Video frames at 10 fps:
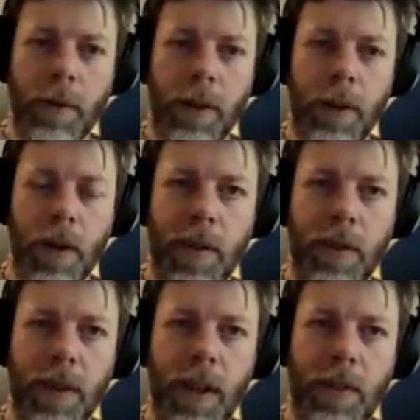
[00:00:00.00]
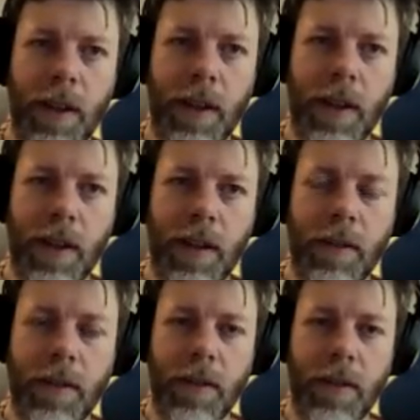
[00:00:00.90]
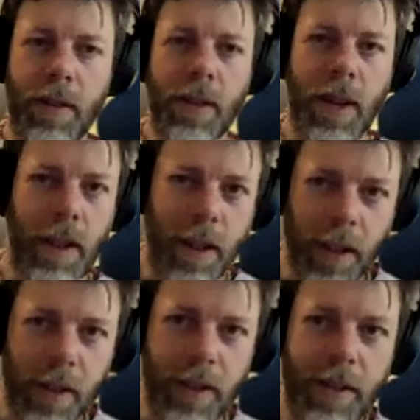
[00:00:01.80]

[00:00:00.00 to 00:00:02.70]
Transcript: your homies for life now, Edgar. So you gotta like.